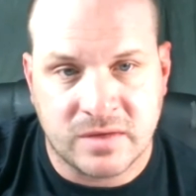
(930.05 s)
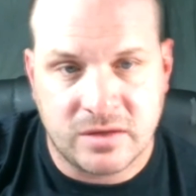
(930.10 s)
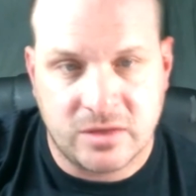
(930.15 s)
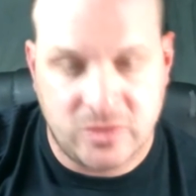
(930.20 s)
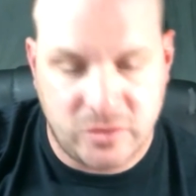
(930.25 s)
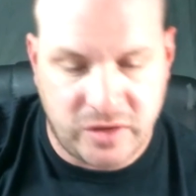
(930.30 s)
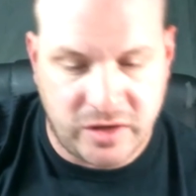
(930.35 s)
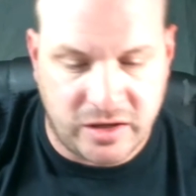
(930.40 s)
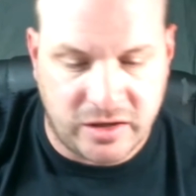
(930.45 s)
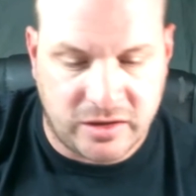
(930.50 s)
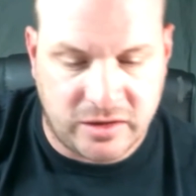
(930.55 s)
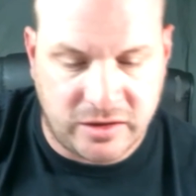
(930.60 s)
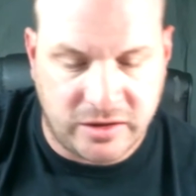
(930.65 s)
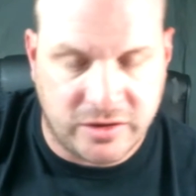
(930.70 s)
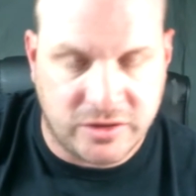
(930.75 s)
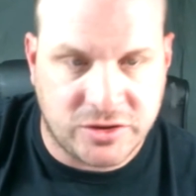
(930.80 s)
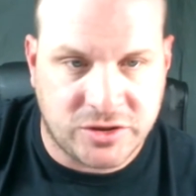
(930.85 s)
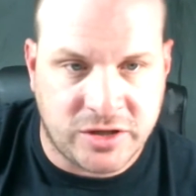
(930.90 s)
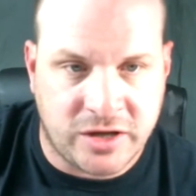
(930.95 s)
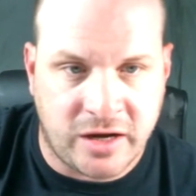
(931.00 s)
You get a
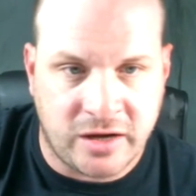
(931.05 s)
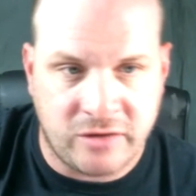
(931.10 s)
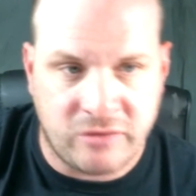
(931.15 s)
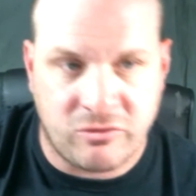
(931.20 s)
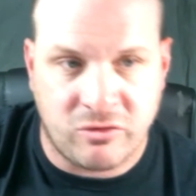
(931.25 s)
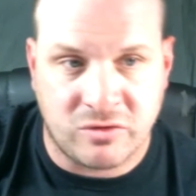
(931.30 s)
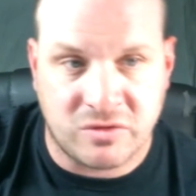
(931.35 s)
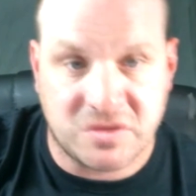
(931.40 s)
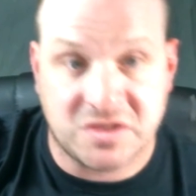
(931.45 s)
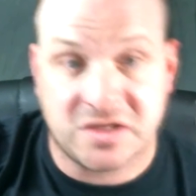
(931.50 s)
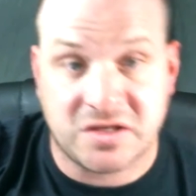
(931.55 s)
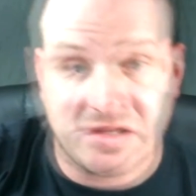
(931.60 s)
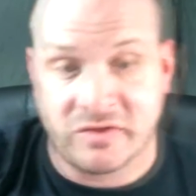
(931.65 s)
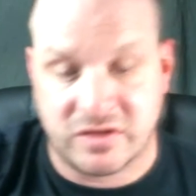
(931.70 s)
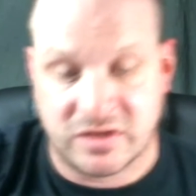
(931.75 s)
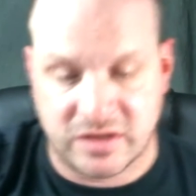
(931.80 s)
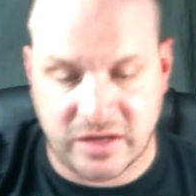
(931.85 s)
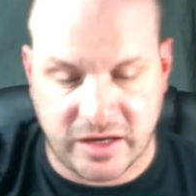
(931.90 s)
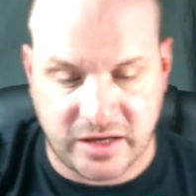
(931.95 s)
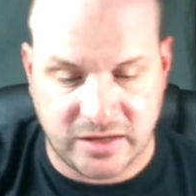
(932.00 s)
clear shot, you're rolling
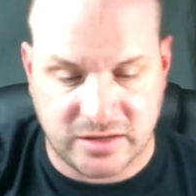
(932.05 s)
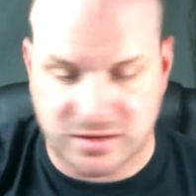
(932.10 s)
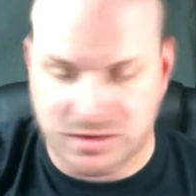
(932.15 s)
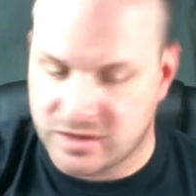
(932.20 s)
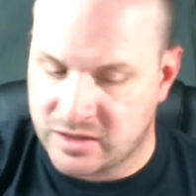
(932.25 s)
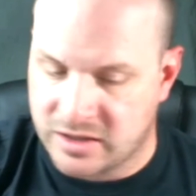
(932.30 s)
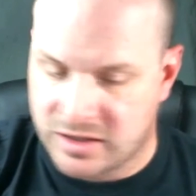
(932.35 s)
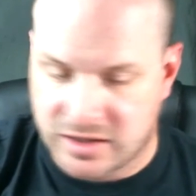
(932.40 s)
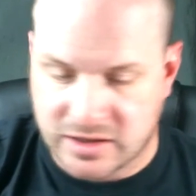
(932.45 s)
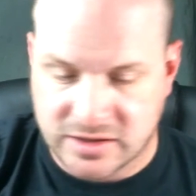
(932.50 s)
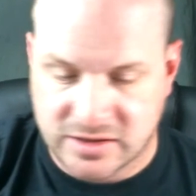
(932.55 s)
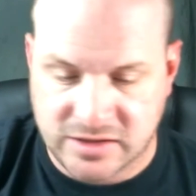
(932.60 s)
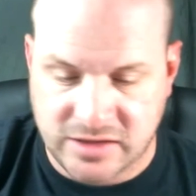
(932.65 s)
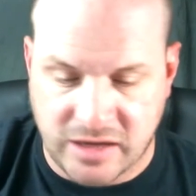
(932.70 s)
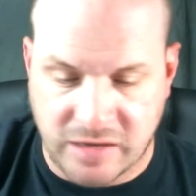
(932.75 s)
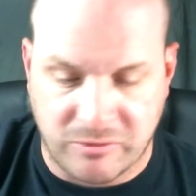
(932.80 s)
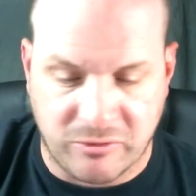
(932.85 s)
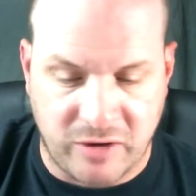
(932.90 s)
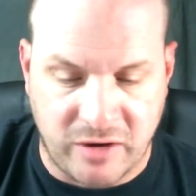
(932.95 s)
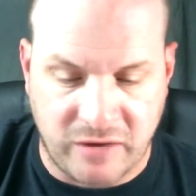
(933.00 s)
7 dice.
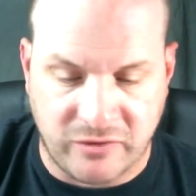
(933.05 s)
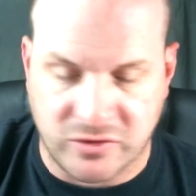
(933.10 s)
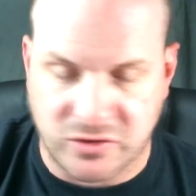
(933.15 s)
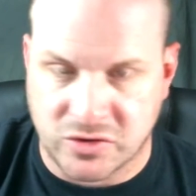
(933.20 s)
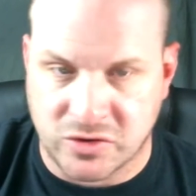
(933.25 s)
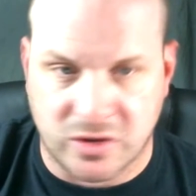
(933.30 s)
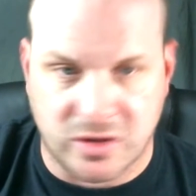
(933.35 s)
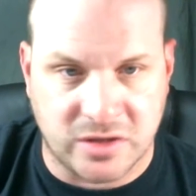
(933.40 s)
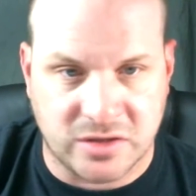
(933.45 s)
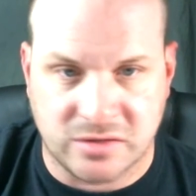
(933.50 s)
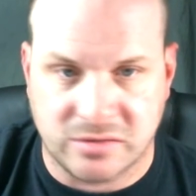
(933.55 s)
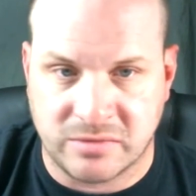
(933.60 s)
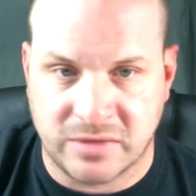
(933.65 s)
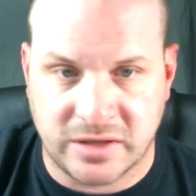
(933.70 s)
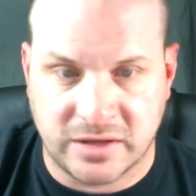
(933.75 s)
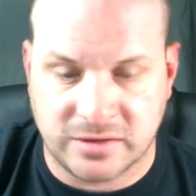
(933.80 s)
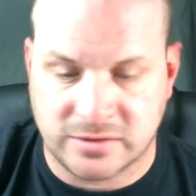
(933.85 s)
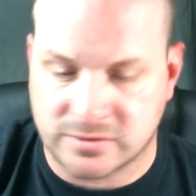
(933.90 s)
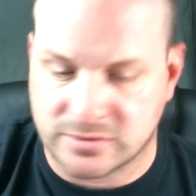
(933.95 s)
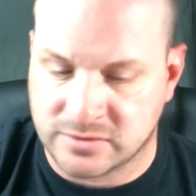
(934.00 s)
Sniper rifle's awesome,
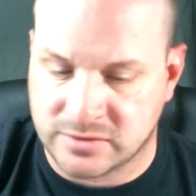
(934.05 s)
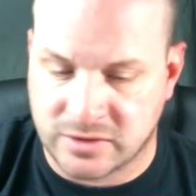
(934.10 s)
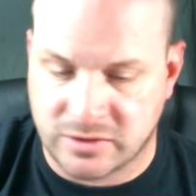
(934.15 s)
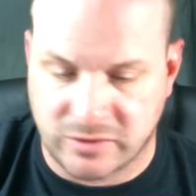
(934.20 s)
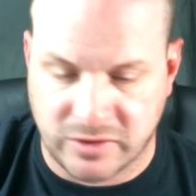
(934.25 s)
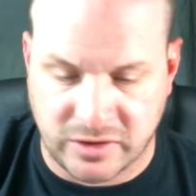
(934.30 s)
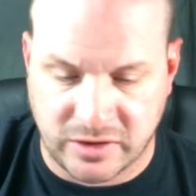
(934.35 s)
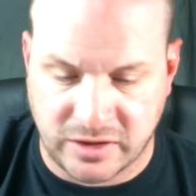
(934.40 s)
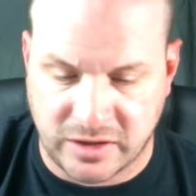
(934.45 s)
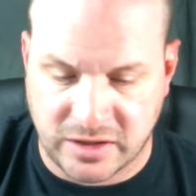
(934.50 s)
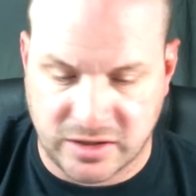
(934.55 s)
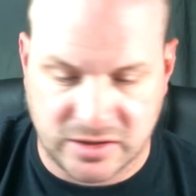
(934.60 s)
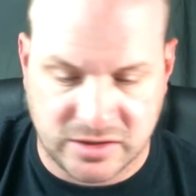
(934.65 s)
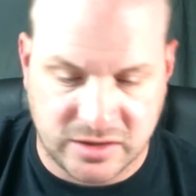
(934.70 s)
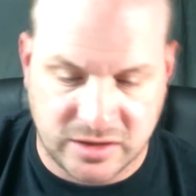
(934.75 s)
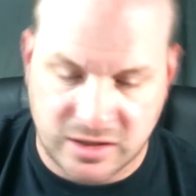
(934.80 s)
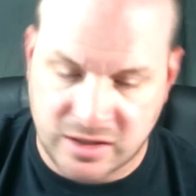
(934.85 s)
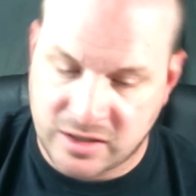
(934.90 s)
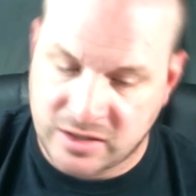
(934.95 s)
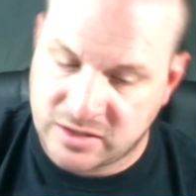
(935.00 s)
man. It really is.
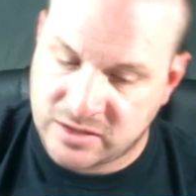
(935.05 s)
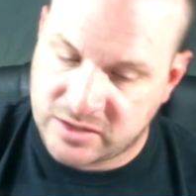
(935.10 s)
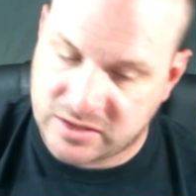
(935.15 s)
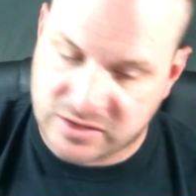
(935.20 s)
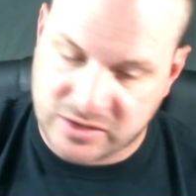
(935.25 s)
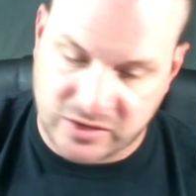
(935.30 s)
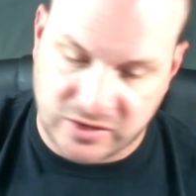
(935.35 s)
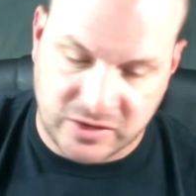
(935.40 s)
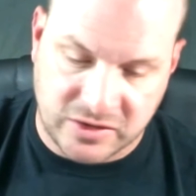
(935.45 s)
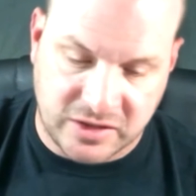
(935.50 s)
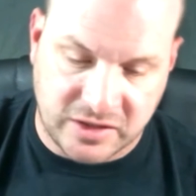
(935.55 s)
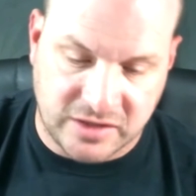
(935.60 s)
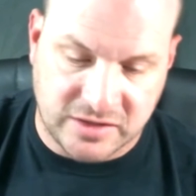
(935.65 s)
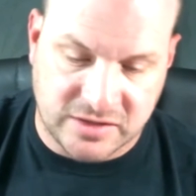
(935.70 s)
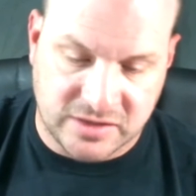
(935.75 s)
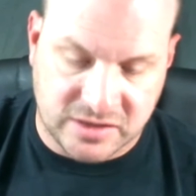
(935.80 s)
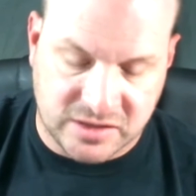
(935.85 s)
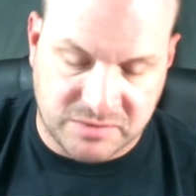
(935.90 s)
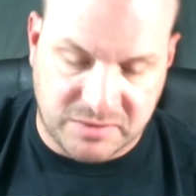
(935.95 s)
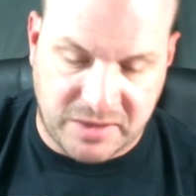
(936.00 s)
Just the only thing, it's
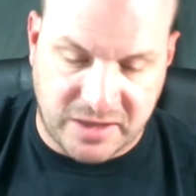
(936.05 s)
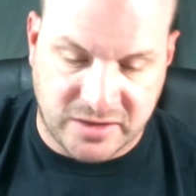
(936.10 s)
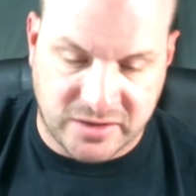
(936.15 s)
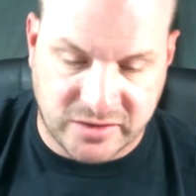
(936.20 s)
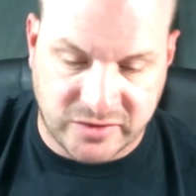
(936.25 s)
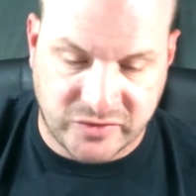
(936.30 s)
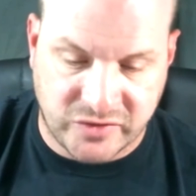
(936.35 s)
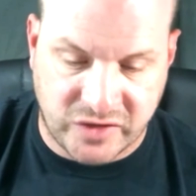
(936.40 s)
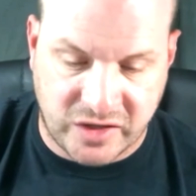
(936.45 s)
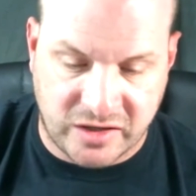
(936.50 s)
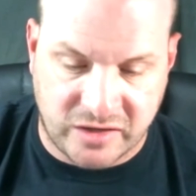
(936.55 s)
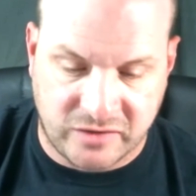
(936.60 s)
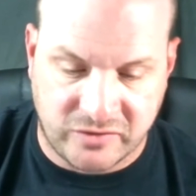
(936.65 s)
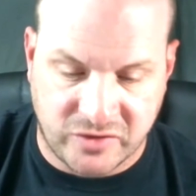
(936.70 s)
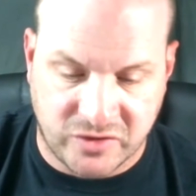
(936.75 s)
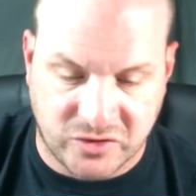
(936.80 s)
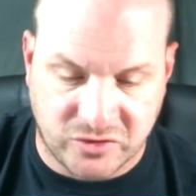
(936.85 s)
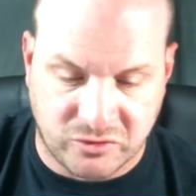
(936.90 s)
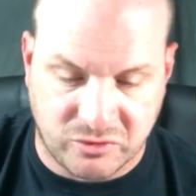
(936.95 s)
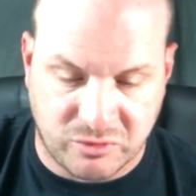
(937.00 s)
expensive and a
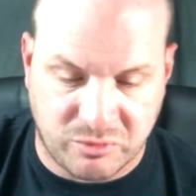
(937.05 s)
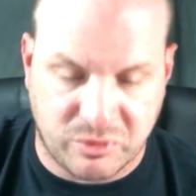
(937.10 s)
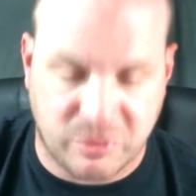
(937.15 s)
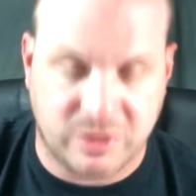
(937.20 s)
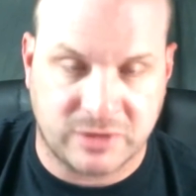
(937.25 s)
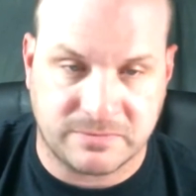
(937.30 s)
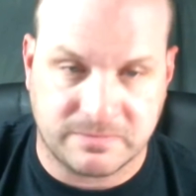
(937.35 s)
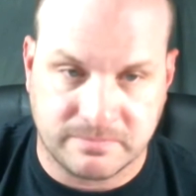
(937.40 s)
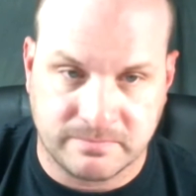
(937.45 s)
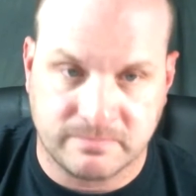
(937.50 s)
victory point.